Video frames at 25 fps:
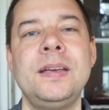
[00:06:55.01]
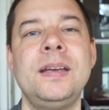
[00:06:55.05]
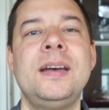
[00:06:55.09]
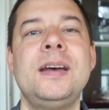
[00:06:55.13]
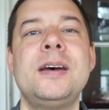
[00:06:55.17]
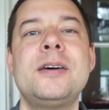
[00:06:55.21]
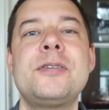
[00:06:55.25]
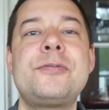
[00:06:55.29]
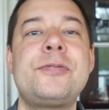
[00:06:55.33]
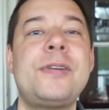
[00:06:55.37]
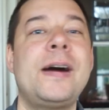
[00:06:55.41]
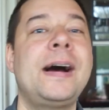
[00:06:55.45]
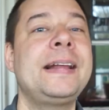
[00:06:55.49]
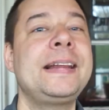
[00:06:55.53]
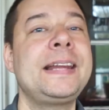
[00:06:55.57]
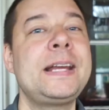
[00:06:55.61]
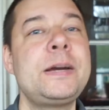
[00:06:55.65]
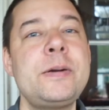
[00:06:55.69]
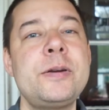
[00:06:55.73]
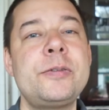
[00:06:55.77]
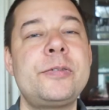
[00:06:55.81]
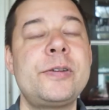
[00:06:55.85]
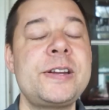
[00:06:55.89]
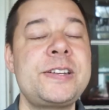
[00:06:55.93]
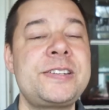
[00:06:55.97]
Finally,
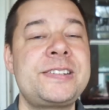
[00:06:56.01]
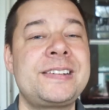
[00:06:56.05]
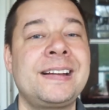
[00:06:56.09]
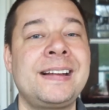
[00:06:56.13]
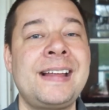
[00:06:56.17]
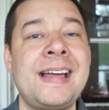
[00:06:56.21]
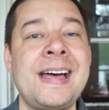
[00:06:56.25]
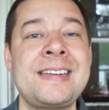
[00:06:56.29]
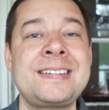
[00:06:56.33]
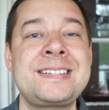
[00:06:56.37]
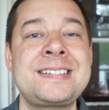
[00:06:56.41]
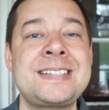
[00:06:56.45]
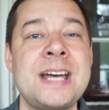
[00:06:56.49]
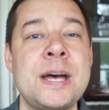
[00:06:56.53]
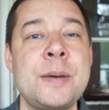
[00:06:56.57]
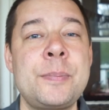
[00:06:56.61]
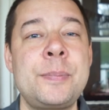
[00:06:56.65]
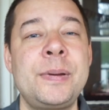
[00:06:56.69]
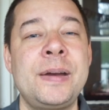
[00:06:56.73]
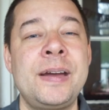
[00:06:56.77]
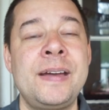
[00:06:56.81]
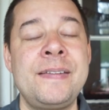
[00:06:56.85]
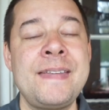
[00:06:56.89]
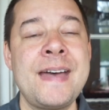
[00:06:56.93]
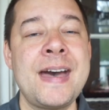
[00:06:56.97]
we've reached the last
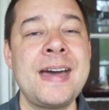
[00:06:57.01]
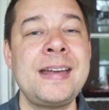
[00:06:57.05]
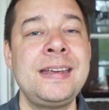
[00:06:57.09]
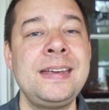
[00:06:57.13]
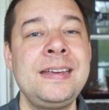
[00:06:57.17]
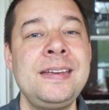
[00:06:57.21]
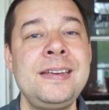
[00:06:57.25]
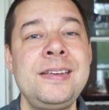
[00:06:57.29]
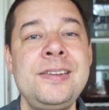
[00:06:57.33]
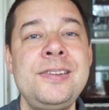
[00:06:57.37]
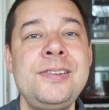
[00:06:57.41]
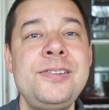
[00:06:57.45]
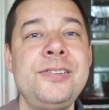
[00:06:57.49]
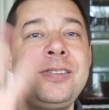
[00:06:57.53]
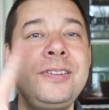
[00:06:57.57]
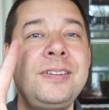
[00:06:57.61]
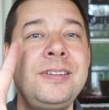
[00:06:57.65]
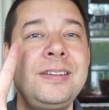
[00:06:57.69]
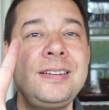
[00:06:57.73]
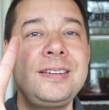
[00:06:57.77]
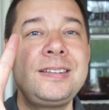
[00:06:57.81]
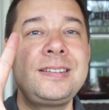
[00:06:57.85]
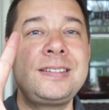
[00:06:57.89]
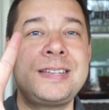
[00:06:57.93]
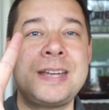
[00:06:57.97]
step, and that is
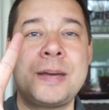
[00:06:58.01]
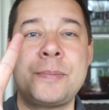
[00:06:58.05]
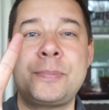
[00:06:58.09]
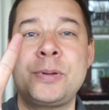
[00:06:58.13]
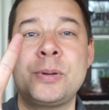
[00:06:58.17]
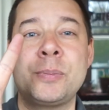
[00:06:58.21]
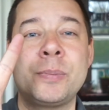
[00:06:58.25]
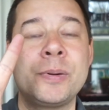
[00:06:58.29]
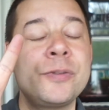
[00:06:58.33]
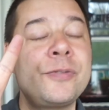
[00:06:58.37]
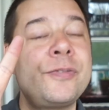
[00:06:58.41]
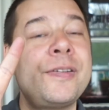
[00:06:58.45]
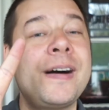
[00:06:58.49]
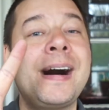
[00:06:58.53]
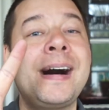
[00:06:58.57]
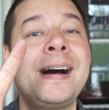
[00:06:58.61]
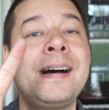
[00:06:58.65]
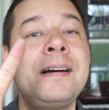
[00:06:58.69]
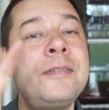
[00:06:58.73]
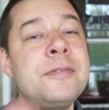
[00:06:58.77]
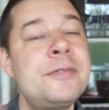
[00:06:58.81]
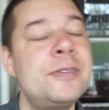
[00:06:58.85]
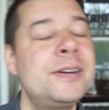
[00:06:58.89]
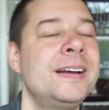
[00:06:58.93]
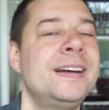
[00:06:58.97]
step number
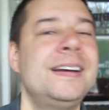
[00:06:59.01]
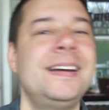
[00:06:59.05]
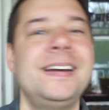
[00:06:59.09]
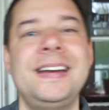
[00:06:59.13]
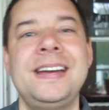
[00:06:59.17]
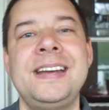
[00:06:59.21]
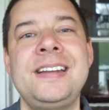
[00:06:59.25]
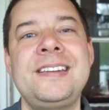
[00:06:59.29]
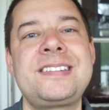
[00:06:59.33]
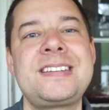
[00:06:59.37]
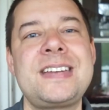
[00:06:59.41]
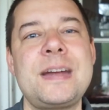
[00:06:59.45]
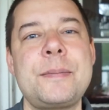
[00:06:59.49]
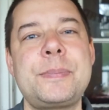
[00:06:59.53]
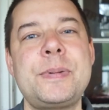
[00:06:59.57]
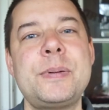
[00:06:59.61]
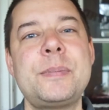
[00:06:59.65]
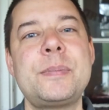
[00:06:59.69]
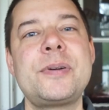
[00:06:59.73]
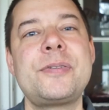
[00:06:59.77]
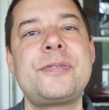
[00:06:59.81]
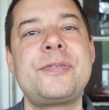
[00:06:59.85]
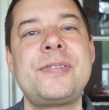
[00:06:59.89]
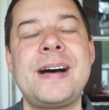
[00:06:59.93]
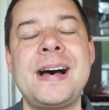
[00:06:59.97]
5. In step
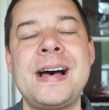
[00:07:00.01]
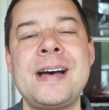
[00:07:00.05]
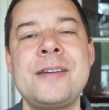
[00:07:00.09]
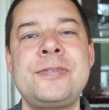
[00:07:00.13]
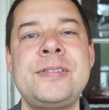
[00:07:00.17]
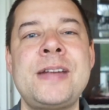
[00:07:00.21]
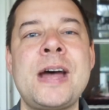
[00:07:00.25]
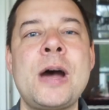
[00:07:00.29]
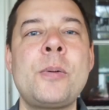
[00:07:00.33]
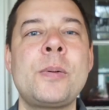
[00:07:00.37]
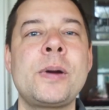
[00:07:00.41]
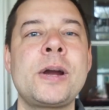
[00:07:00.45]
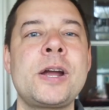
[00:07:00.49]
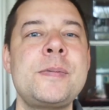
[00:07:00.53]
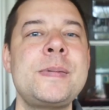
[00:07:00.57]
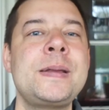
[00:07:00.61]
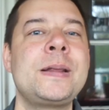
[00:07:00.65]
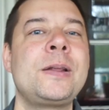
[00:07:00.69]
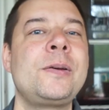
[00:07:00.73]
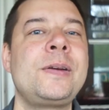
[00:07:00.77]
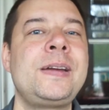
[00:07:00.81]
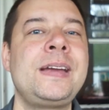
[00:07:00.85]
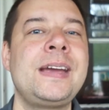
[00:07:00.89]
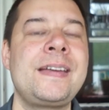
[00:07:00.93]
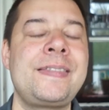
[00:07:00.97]
number 5, now we're going to be
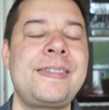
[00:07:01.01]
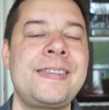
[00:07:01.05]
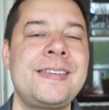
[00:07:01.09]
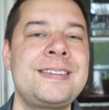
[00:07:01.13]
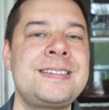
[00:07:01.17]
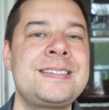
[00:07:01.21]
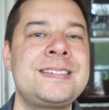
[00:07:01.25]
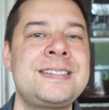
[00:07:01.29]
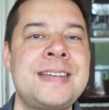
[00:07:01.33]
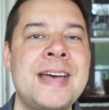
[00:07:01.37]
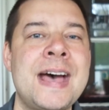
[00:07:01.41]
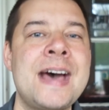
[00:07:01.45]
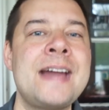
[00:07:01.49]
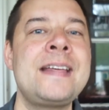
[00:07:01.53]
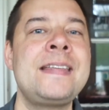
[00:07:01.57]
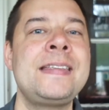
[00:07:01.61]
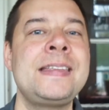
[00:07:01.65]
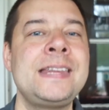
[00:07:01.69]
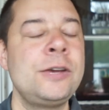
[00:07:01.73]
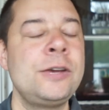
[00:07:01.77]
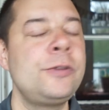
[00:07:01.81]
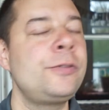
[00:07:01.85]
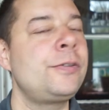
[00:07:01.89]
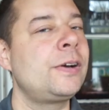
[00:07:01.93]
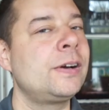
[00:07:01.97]
looking at this data that
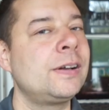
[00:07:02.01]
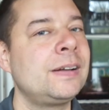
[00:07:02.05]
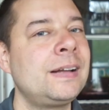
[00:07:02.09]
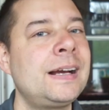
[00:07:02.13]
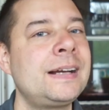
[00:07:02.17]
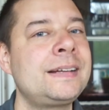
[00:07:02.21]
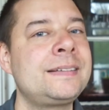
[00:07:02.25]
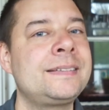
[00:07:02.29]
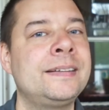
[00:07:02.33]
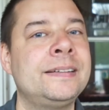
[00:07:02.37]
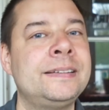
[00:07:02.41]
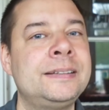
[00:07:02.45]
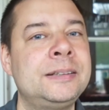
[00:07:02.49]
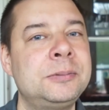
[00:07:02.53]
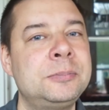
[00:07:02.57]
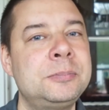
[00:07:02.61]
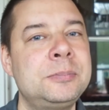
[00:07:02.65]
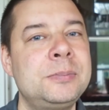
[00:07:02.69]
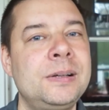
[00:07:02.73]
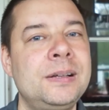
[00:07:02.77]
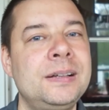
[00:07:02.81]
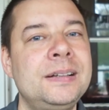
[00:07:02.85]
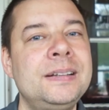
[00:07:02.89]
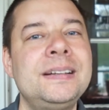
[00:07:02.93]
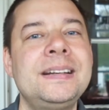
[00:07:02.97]
collected
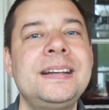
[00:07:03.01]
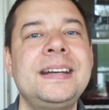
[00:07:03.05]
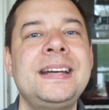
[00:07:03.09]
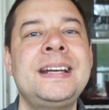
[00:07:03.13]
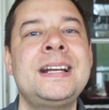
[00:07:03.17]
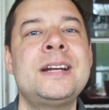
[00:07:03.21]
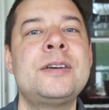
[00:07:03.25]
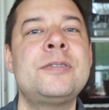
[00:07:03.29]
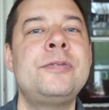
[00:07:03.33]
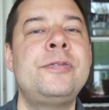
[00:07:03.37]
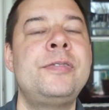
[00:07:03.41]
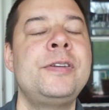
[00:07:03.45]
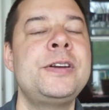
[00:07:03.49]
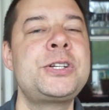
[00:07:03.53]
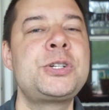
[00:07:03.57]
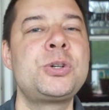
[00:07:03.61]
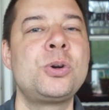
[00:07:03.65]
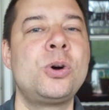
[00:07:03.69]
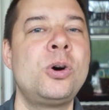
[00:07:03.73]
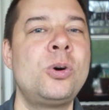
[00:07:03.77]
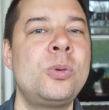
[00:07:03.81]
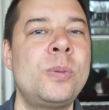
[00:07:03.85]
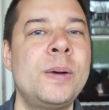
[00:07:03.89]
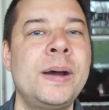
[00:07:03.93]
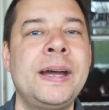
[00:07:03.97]
in a
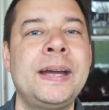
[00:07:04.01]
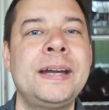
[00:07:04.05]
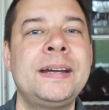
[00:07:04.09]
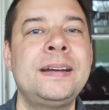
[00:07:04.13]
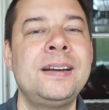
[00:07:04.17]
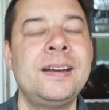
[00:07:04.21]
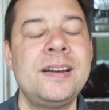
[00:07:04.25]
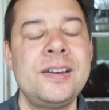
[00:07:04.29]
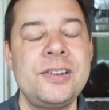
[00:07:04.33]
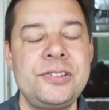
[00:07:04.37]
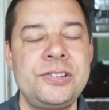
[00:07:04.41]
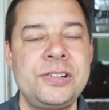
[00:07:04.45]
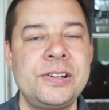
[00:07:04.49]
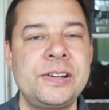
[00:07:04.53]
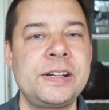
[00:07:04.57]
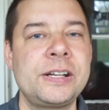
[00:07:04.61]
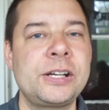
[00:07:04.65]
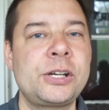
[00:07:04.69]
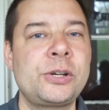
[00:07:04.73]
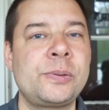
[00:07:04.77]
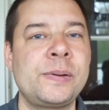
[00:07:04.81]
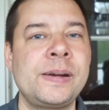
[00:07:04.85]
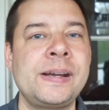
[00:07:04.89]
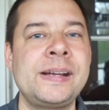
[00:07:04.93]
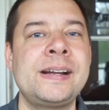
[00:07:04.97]
visual way. So you're going
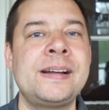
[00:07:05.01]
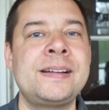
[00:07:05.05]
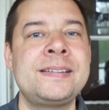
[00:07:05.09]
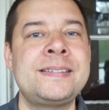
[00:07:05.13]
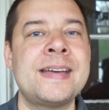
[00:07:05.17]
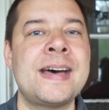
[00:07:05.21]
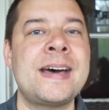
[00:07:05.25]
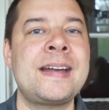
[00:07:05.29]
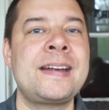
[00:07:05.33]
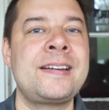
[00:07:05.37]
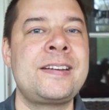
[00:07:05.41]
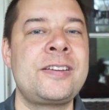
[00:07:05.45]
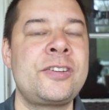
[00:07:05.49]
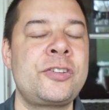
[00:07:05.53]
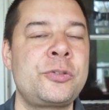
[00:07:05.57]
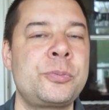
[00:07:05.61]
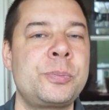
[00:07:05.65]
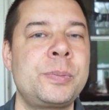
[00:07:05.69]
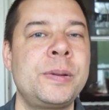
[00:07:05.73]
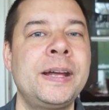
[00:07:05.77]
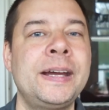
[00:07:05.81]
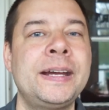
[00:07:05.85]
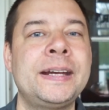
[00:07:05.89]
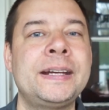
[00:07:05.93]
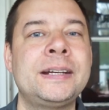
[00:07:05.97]
to create a data display.